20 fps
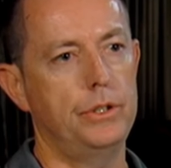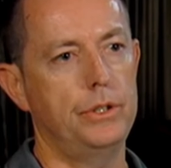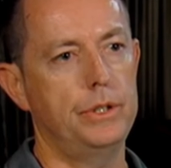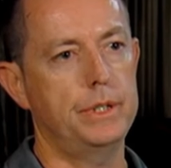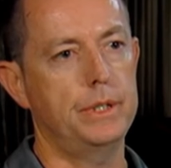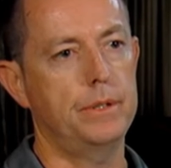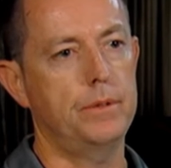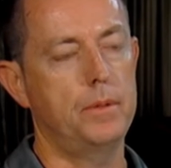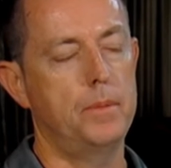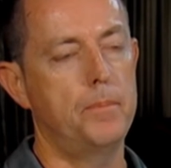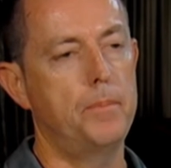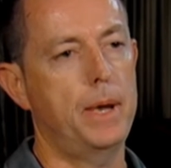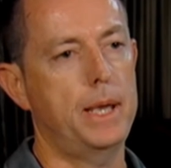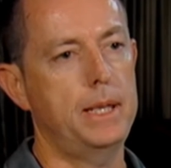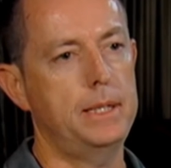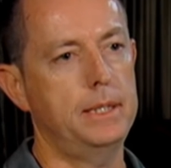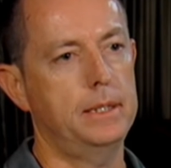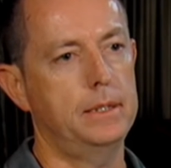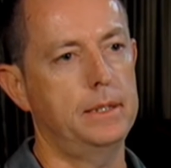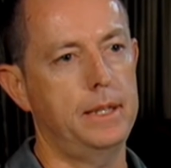user.
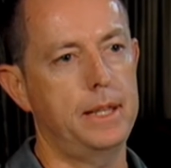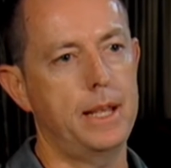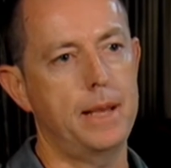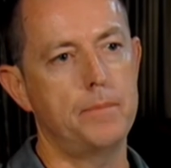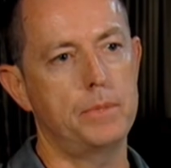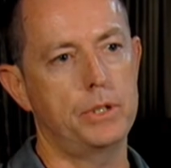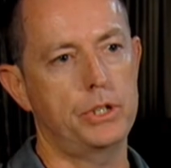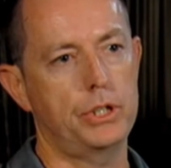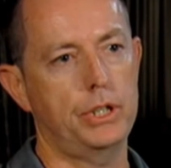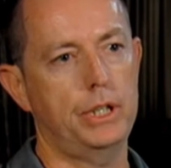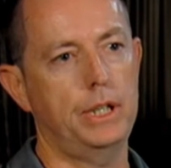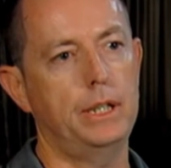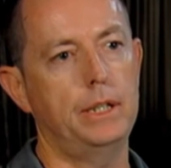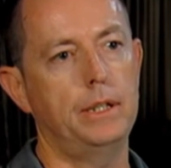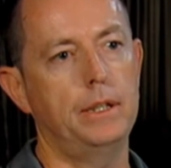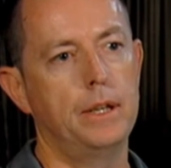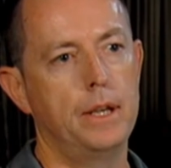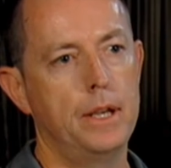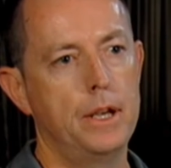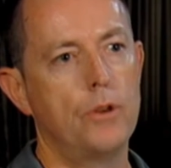Basically, that
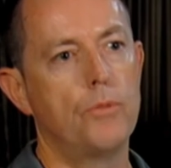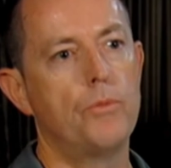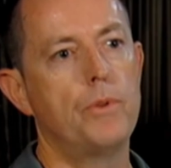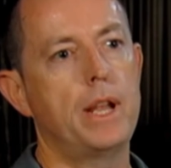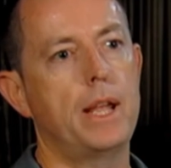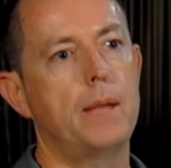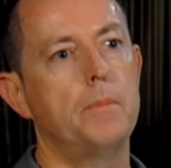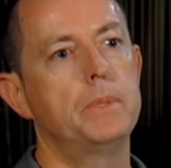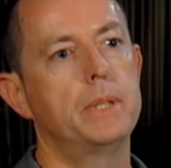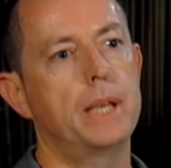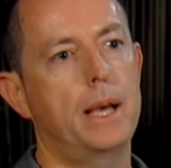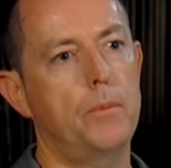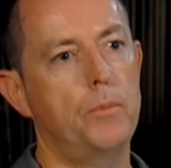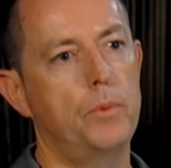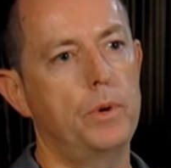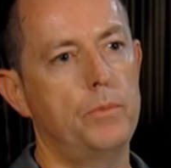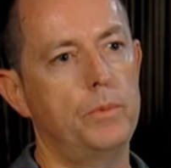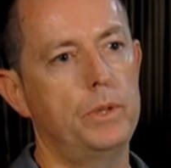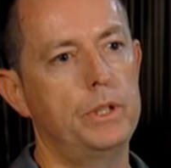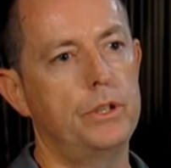machine ramps up
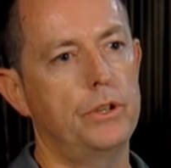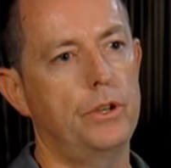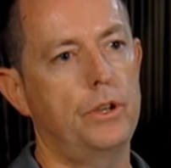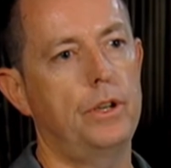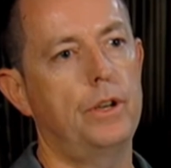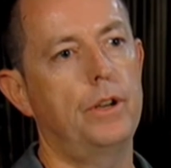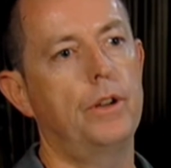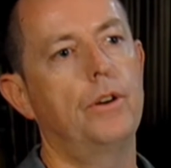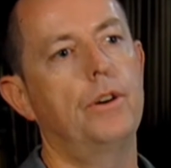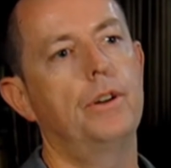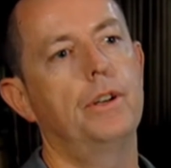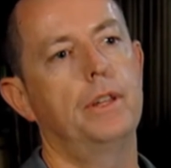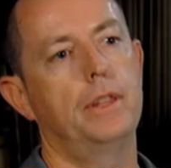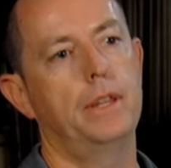when we turn it on,